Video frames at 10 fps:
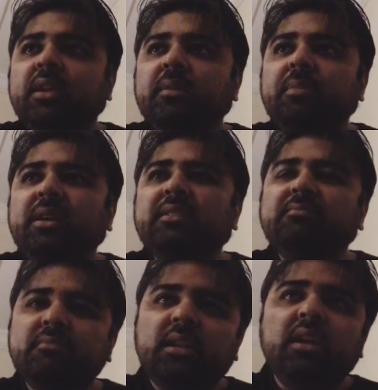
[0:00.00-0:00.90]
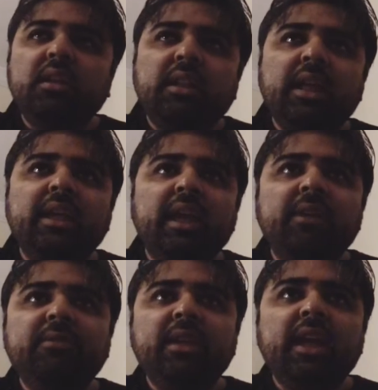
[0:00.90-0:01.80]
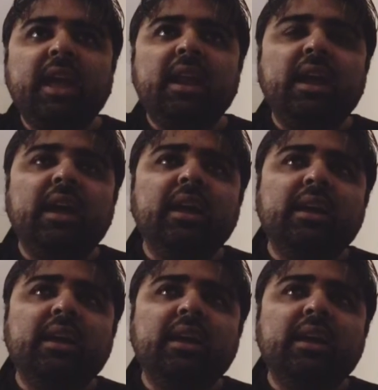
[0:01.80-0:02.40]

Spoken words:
But like every era,